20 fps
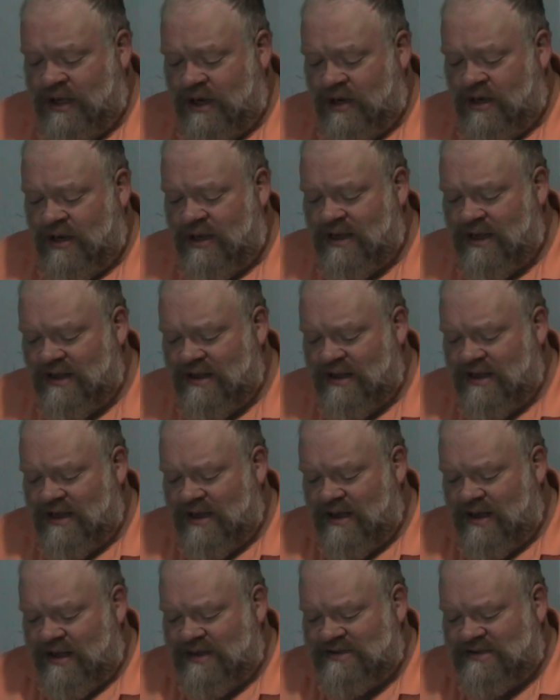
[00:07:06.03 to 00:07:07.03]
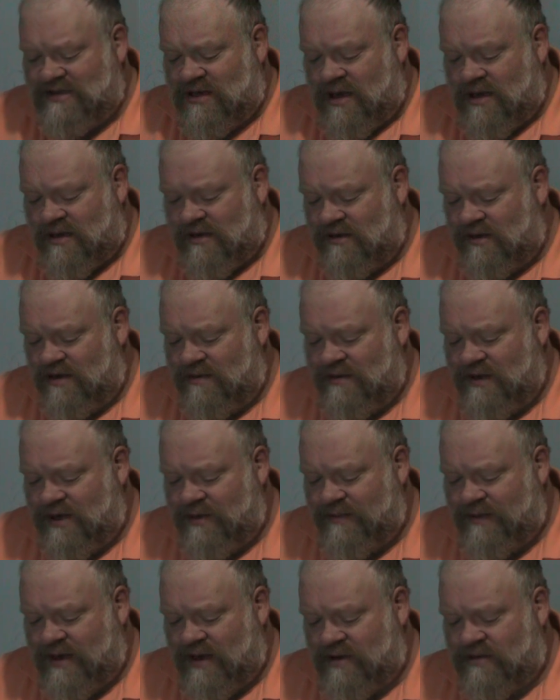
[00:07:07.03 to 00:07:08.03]
you know, let's talk a little bit
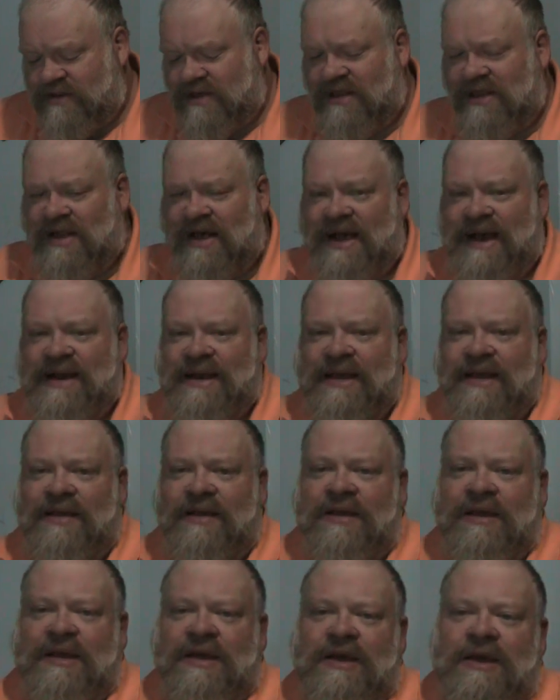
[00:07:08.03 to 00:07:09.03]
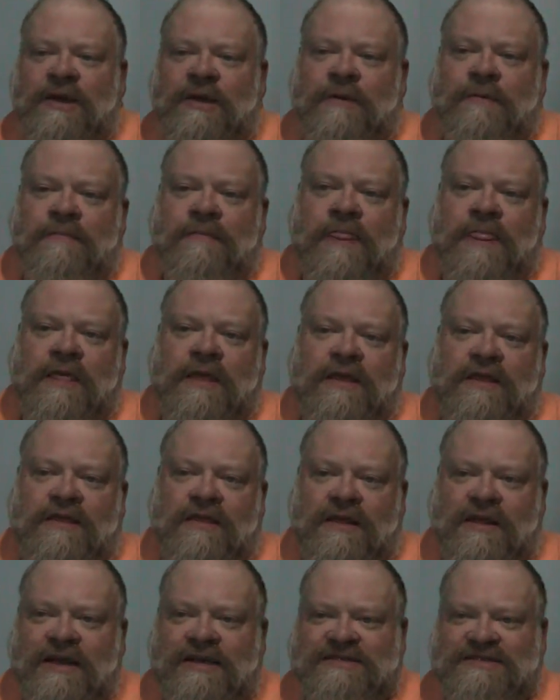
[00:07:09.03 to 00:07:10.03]
about the lighting.
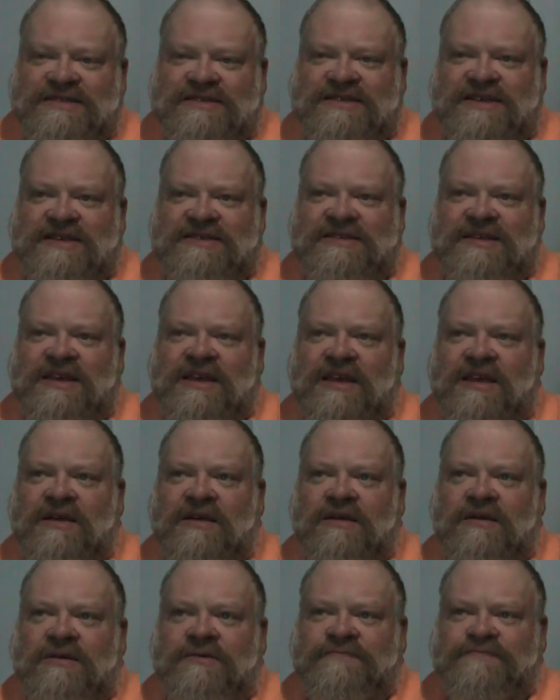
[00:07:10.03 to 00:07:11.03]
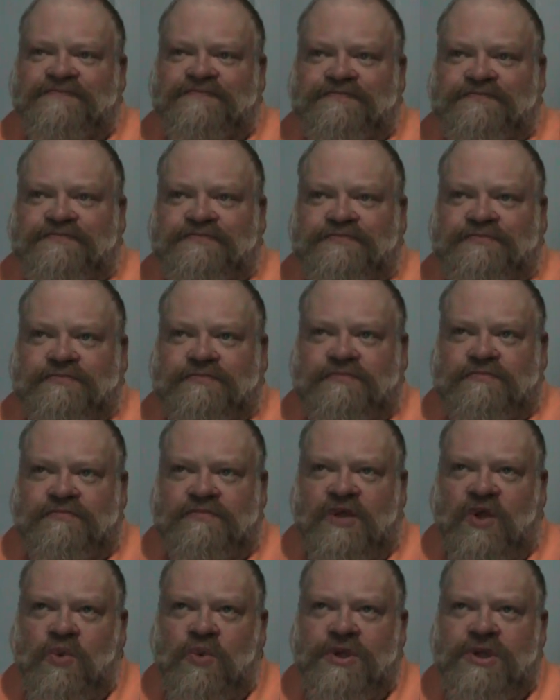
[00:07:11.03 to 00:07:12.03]
As it says here,
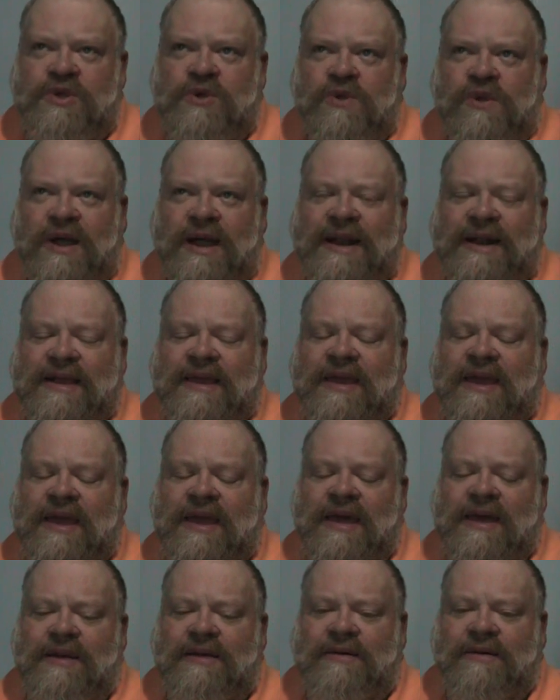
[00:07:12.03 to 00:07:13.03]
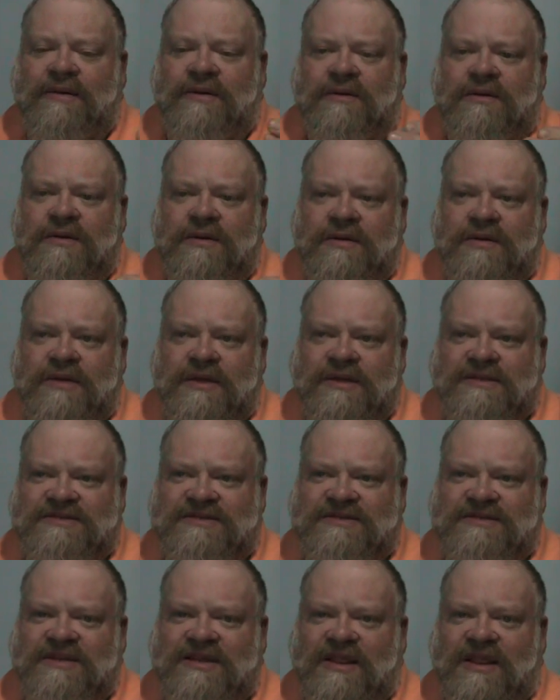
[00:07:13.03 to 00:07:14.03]
when you light a candle,
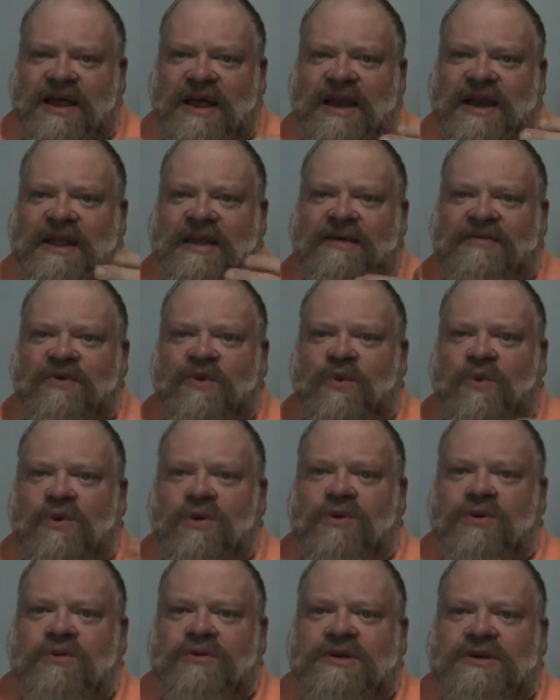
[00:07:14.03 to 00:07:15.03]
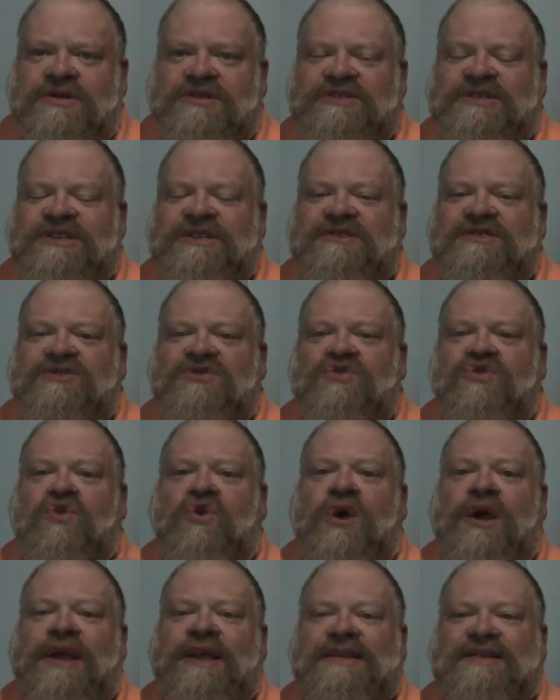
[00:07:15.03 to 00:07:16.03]
it's the lighting of the world. Jesus
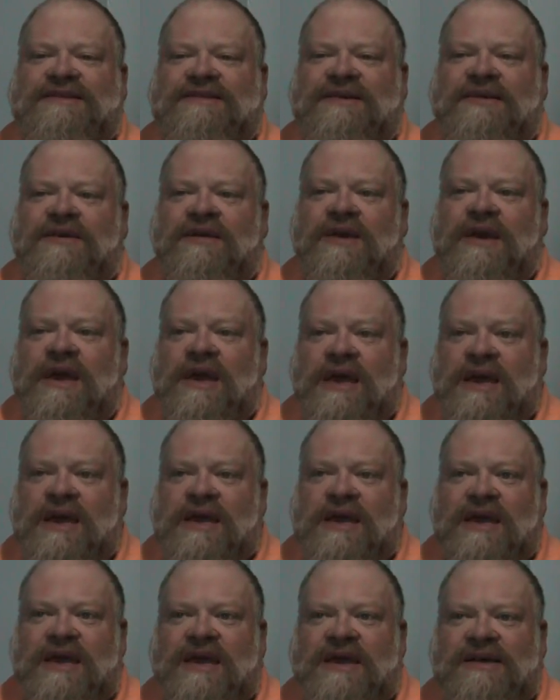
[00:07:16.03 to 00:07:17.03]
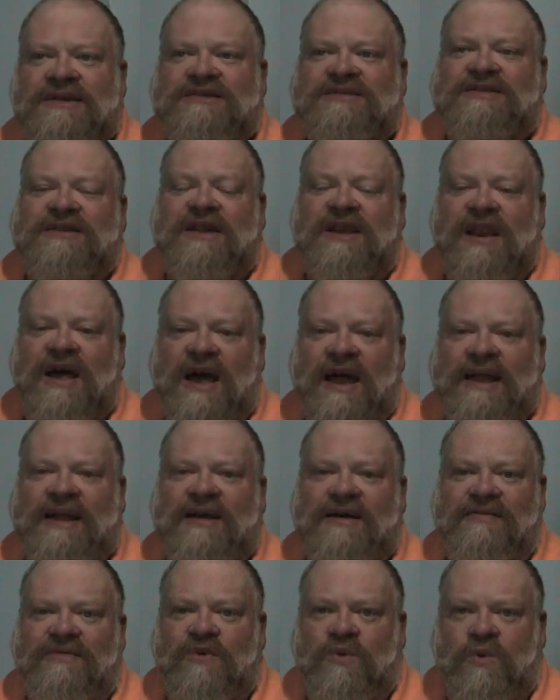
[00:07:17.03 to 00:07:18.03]
Christ is the light
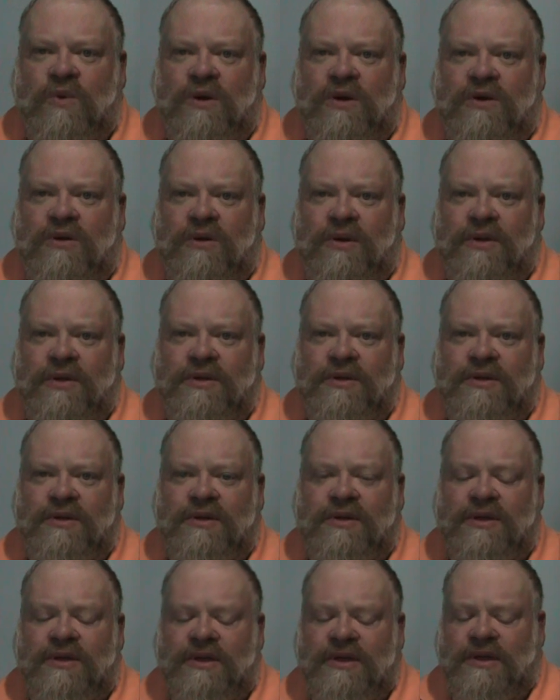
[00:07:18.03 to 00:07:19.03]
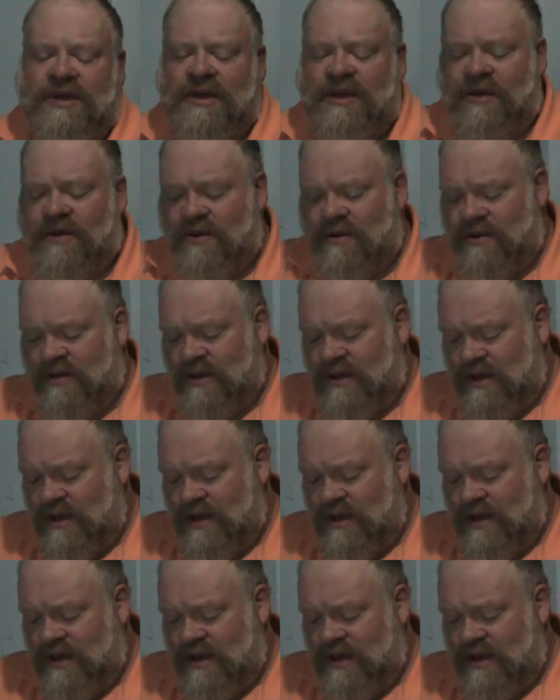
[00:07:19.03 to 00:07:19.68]
of the world, you know.